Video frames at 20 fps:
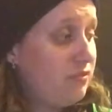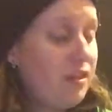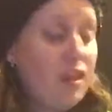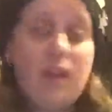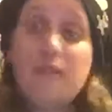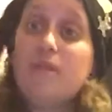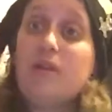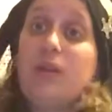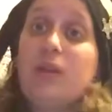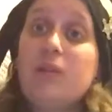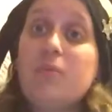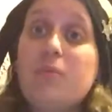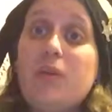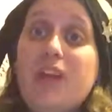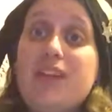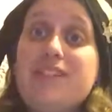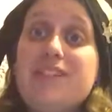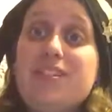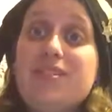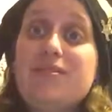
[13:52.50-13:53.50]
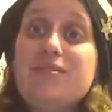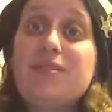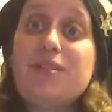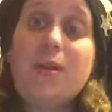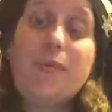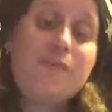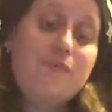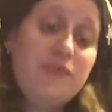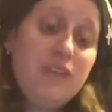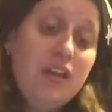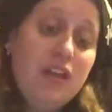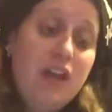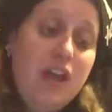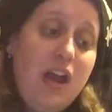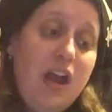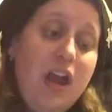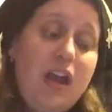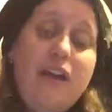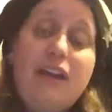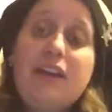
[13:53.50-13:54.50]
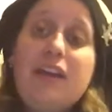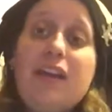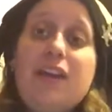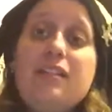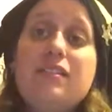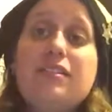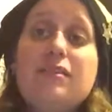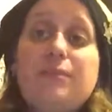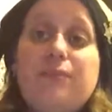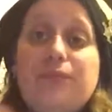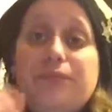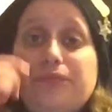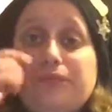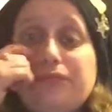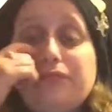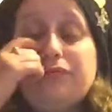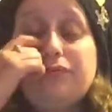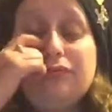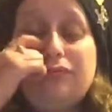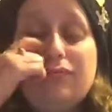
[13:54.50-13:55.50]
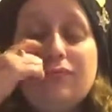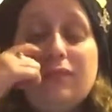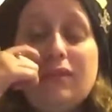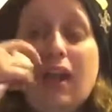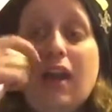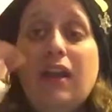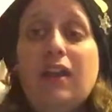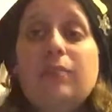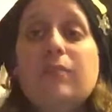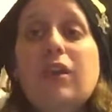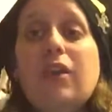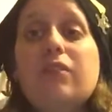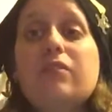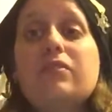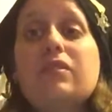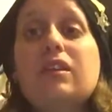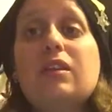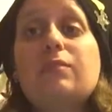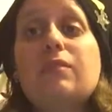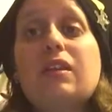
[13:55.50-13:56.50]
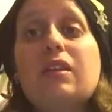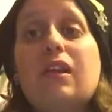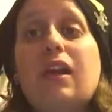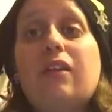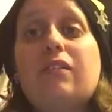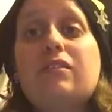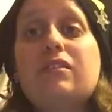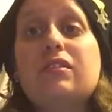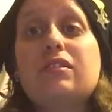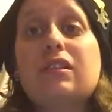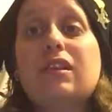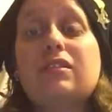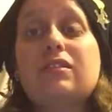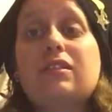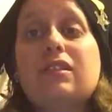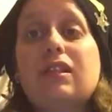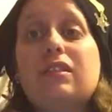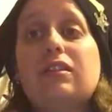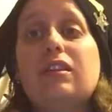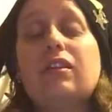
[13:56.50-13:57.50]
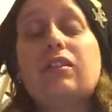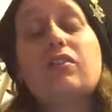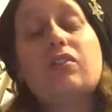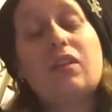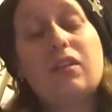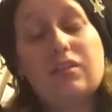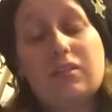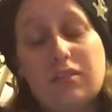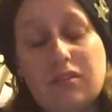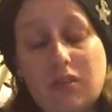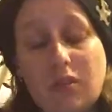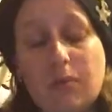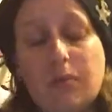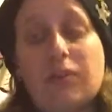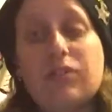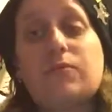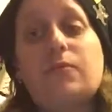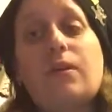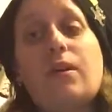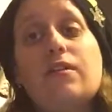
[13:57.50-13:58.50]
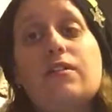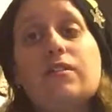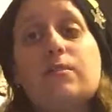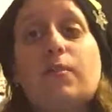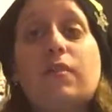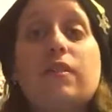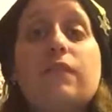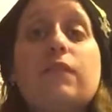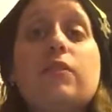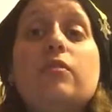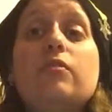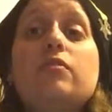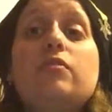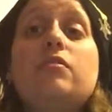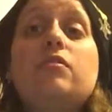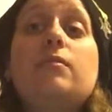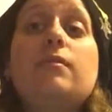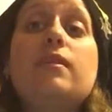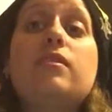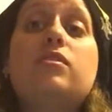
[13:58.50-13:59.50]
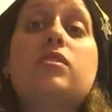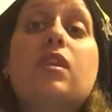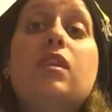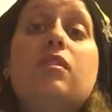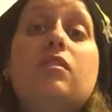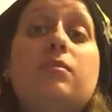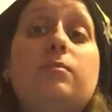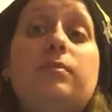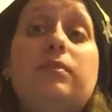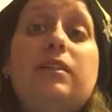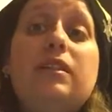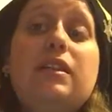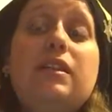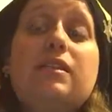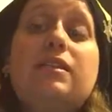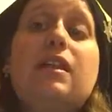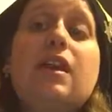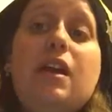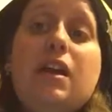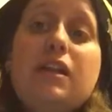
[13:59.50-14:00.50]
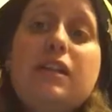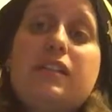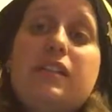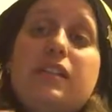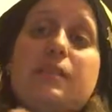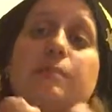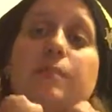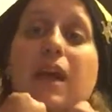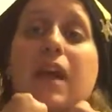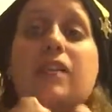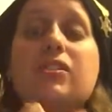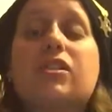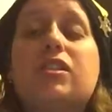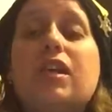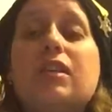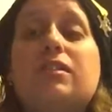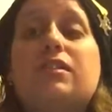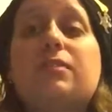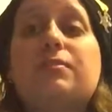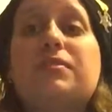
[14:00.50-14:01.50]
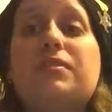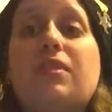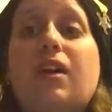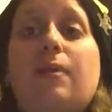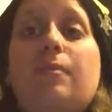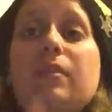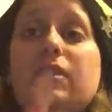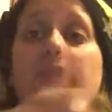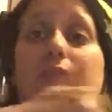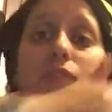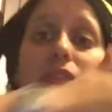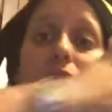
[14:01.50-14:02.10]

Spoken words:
I'm very impressed. So, alright guys, I am your host, Keyblade 2010. Thank you guys so much for all your support. If you're new to my channel, please smash that subscribe button, leave